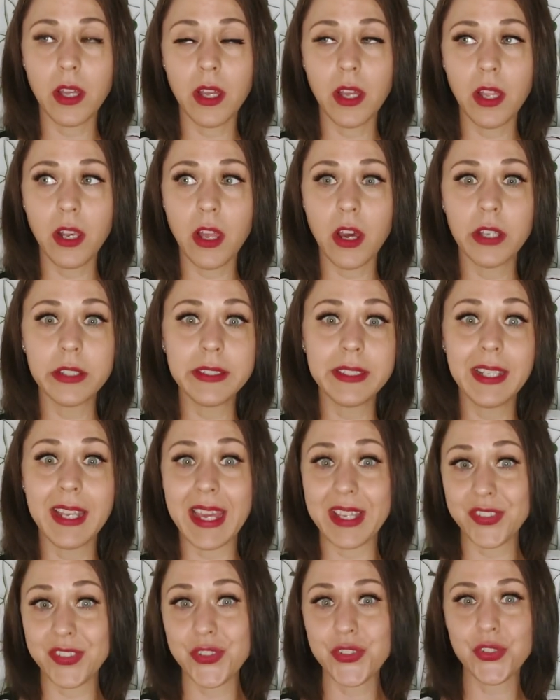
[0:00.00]
a lot
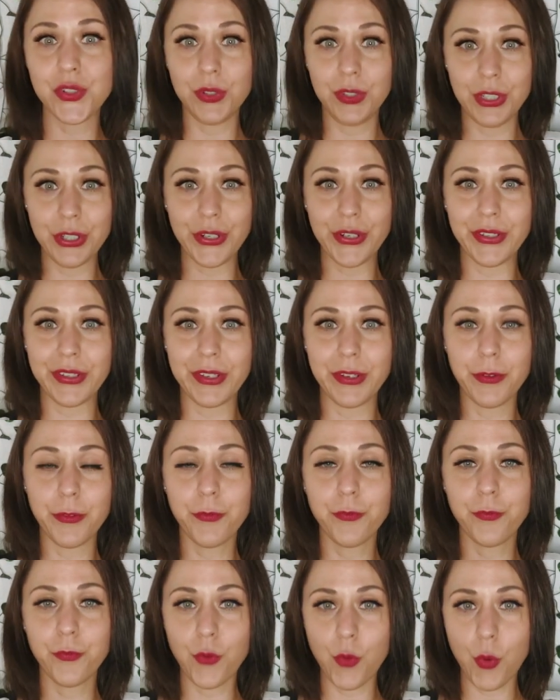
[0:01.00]
less to learn
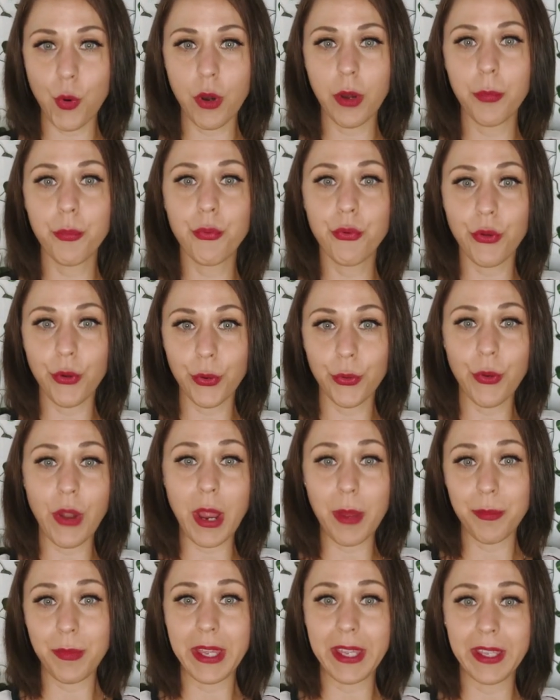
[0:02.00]
for
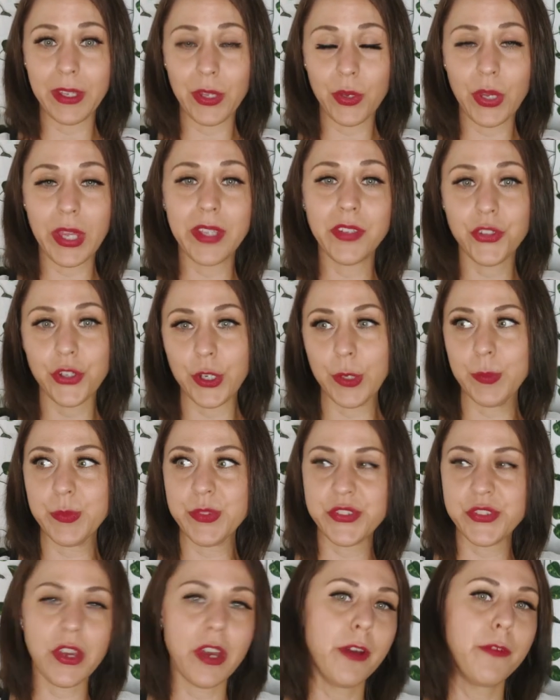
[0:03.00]
programming in
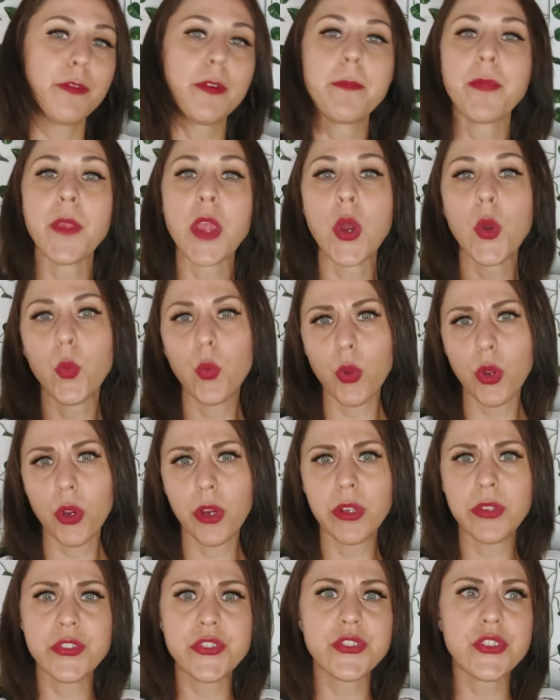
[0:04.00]
terms of
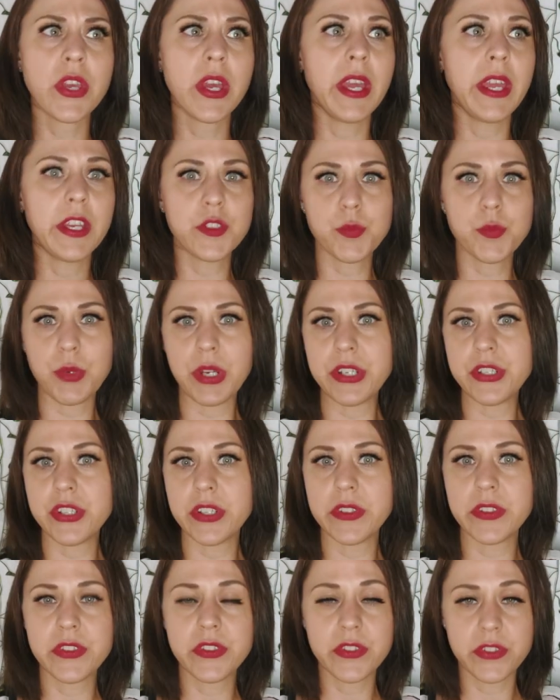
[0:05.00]
words,
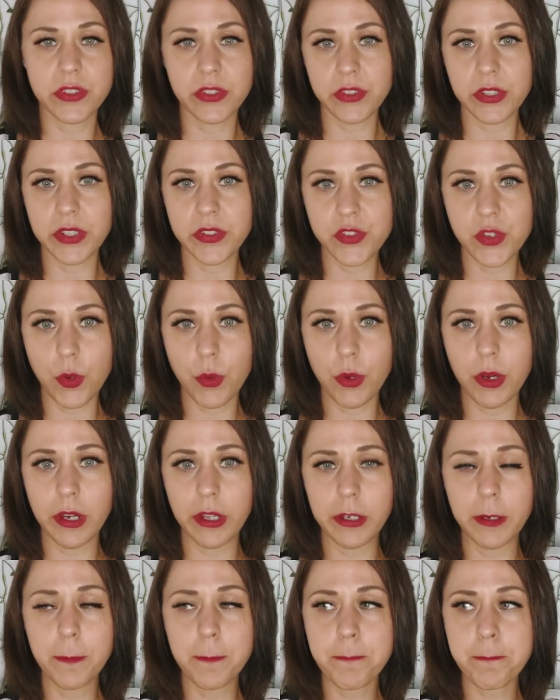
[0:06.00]
expressions, and so
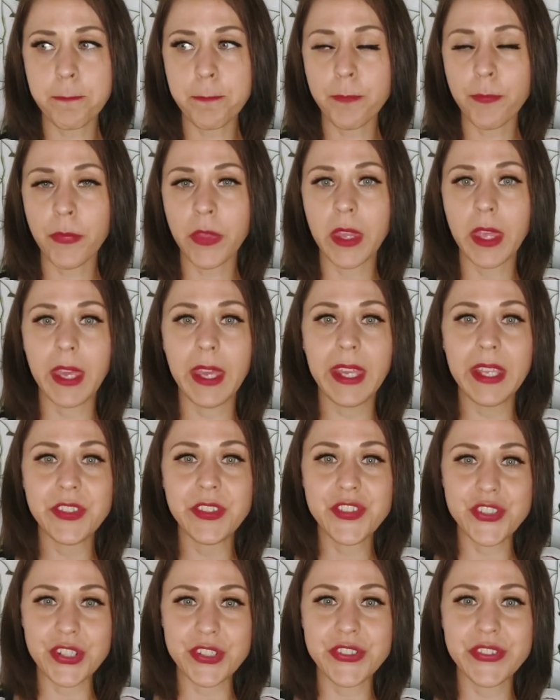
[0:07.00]
on.
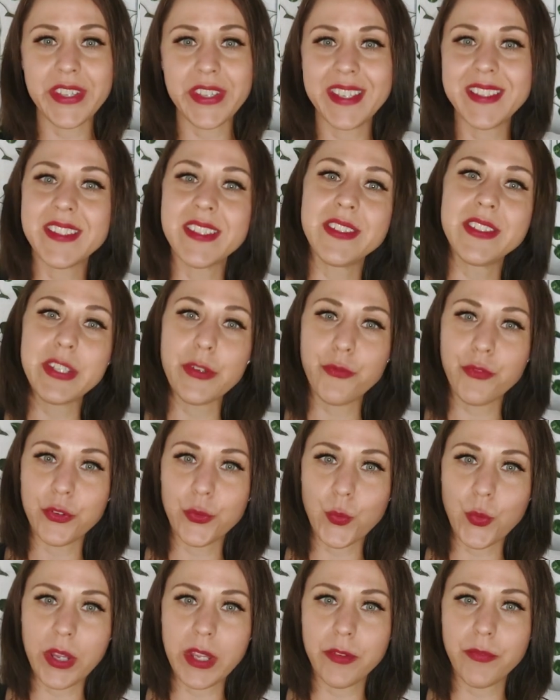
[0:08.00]
It's just that it's a
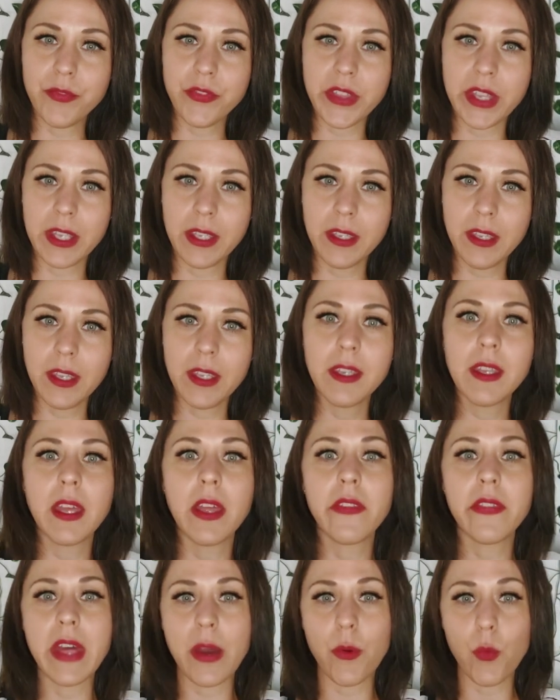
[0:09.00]
different way of
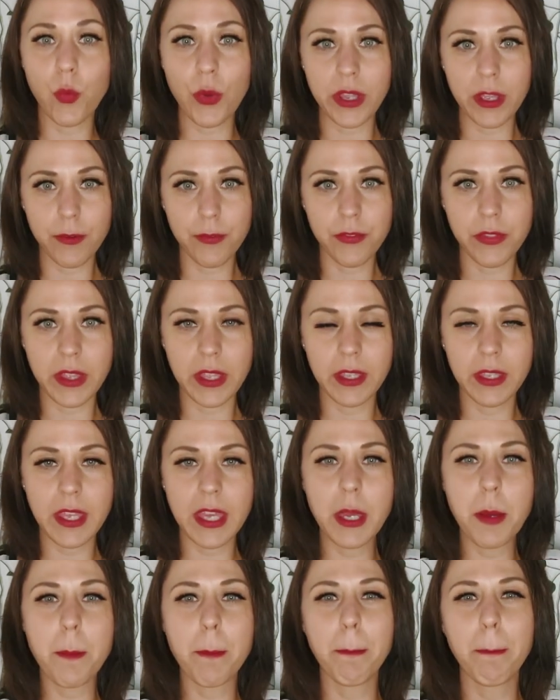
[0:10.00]
thinking, and that way of
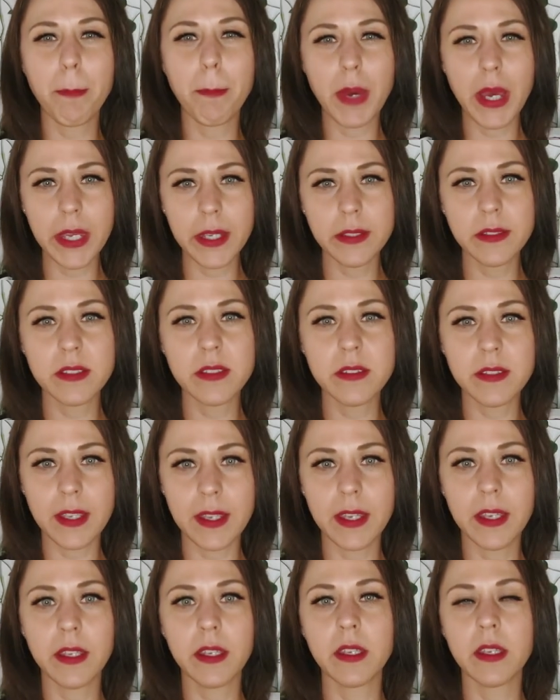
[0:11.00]
thinking might
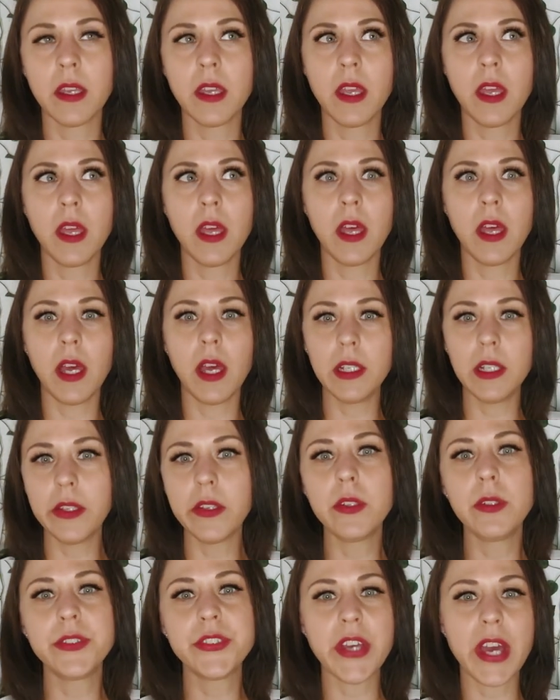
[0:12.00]
take a
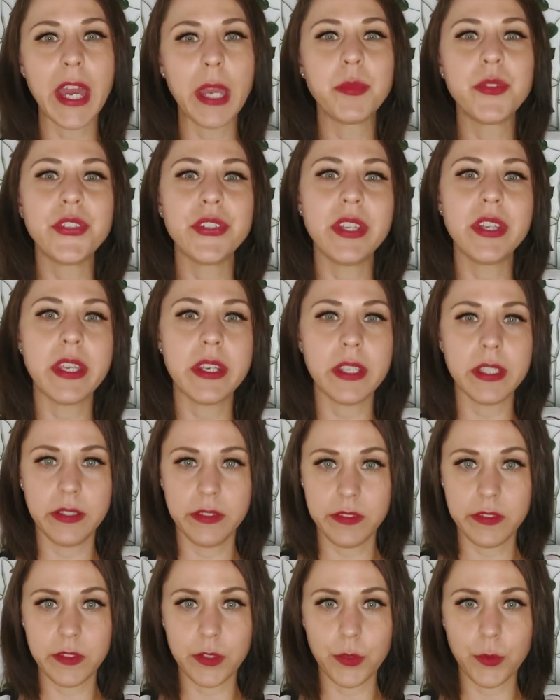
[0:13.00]
little time to get
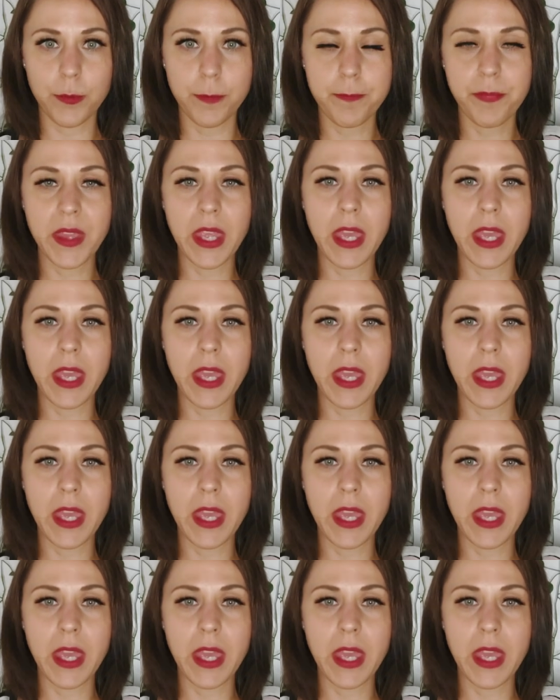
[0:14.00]
into.